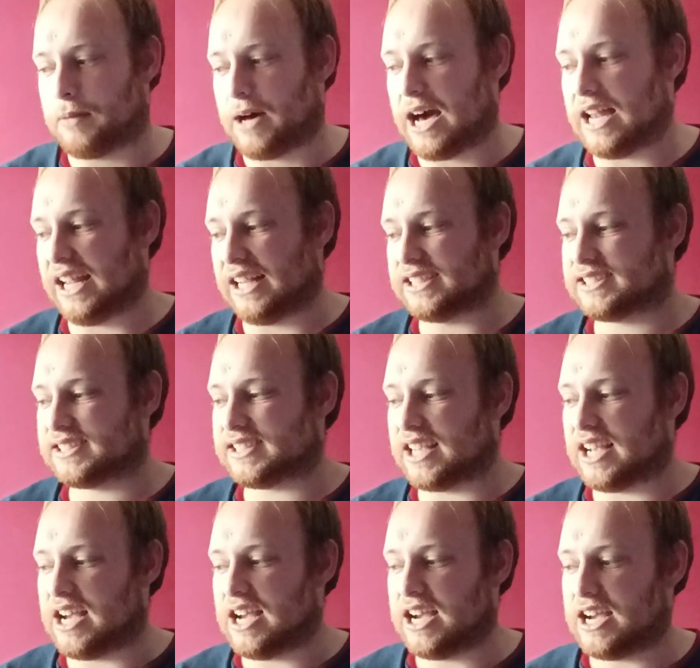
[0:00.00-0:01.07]
Palace.
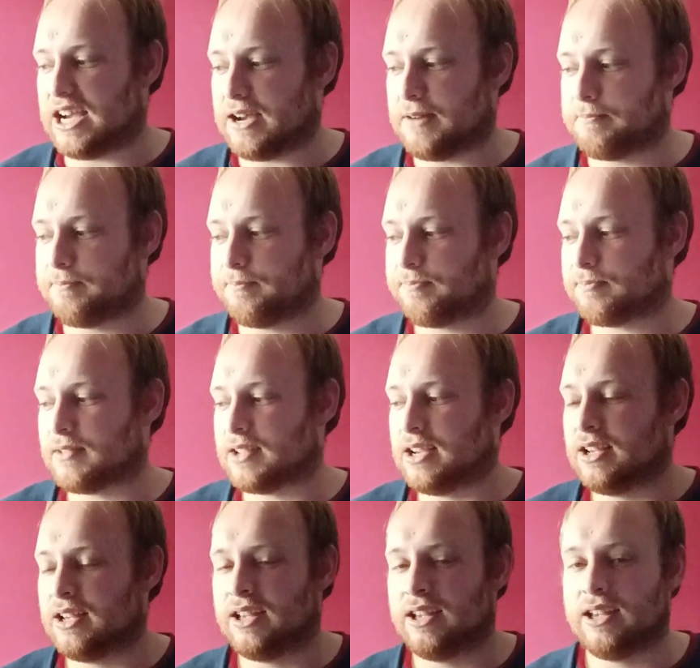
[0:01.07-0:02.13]
Um,
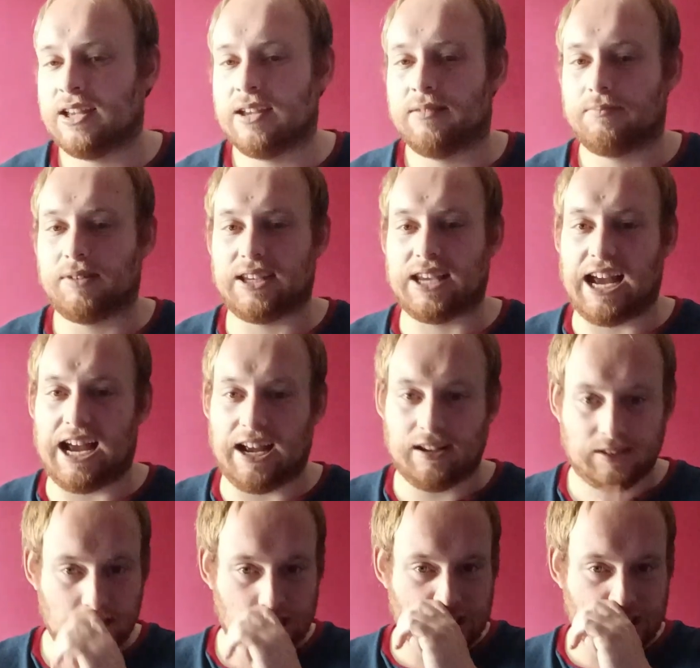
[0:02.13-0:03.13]
but yeah,